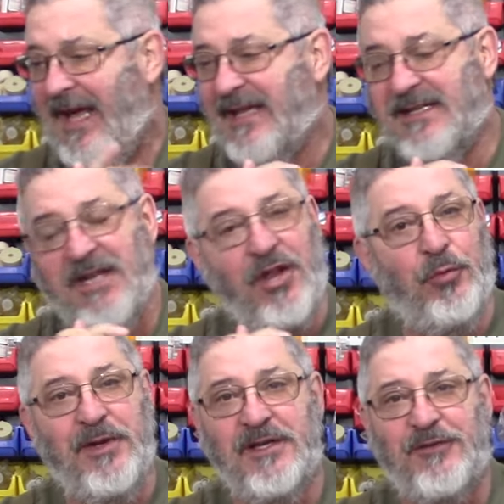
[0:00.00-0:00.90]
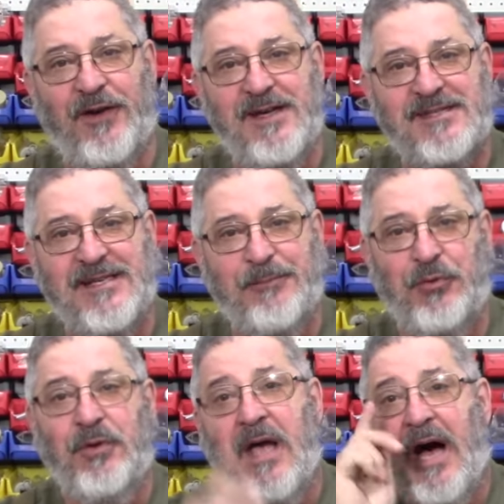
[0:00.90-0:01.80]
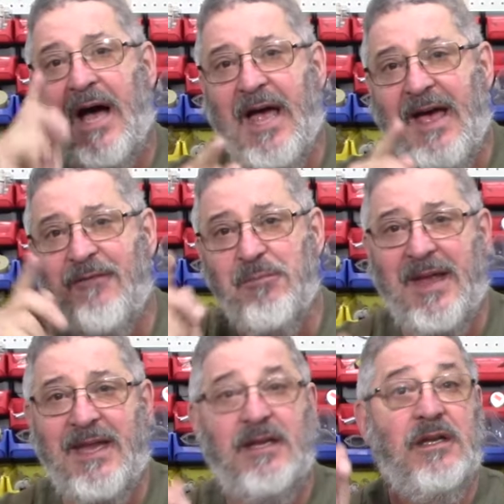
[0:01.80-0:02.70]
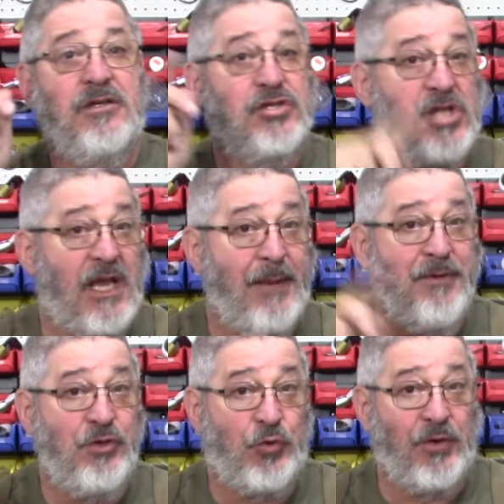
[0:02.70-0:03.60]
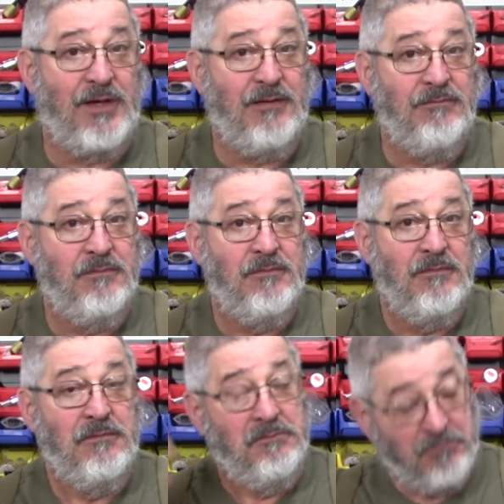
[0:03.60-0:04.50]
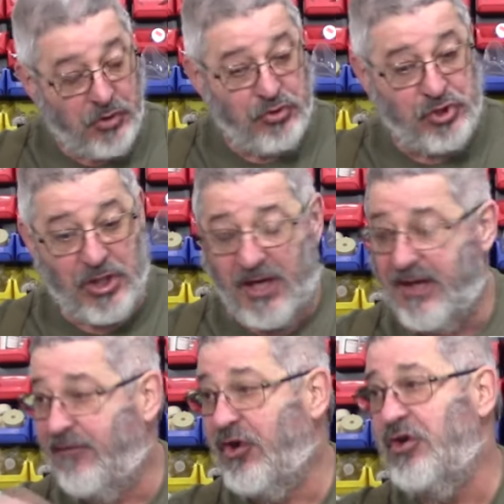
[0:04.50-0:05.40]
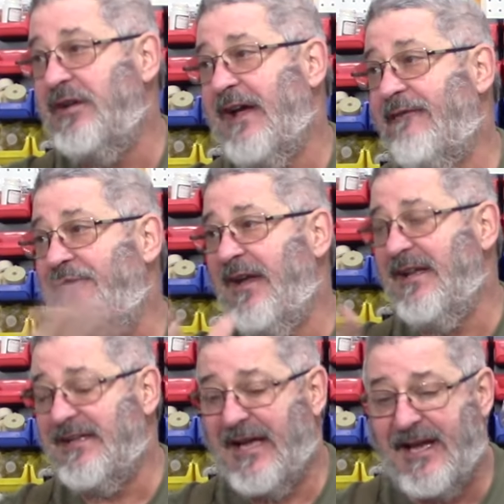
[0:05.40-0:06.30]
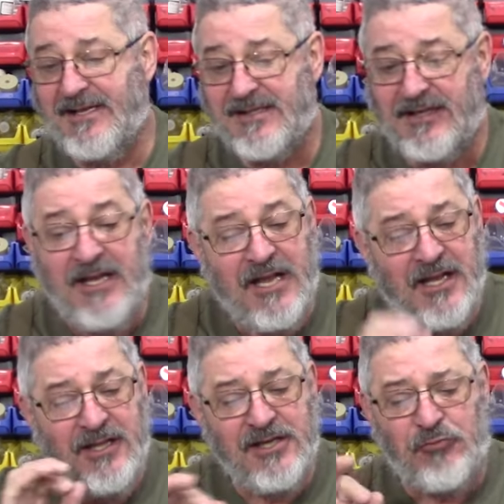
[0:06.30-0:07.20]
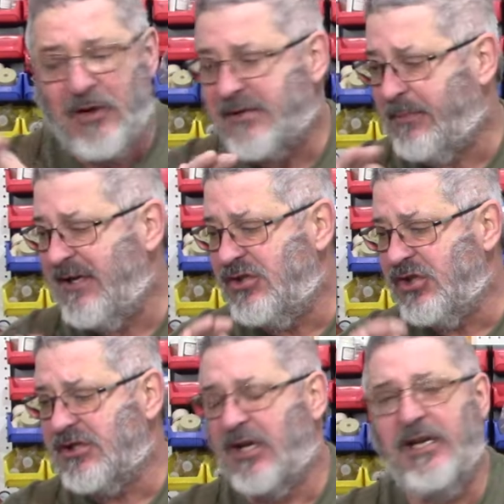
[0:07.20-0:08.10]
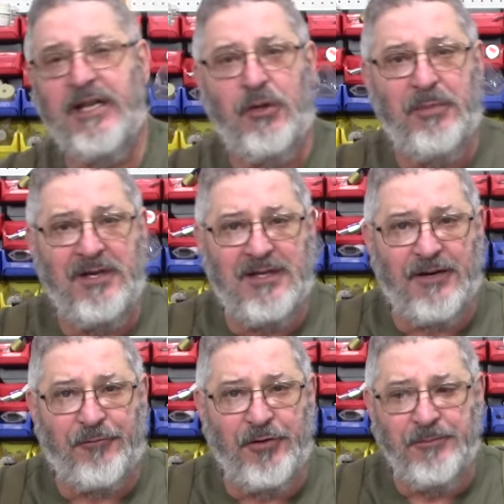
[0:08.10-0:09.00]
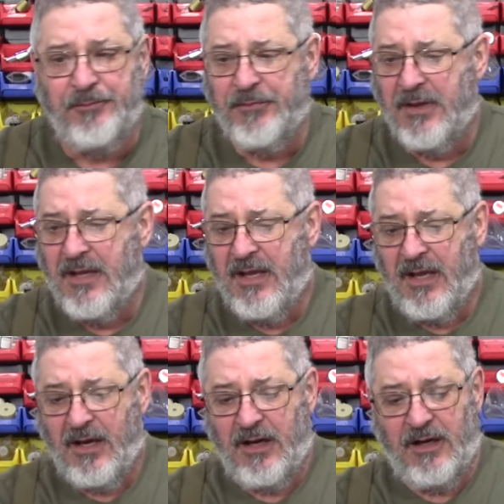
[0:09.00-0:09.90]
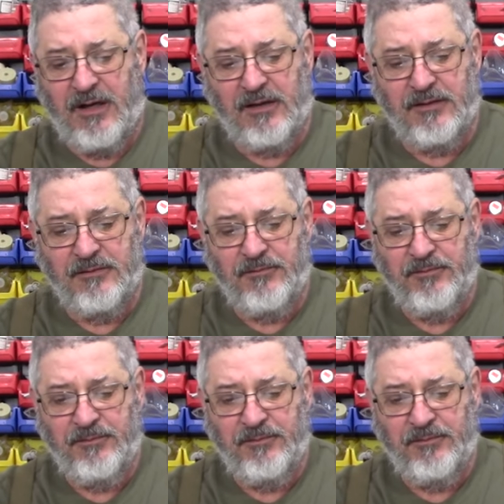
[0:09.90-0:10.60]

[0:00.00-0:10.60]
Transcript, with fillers: another one that's very simple. I have made just lemon cream moonshine. It turned out fantastic. This recipe is just a little bit different, but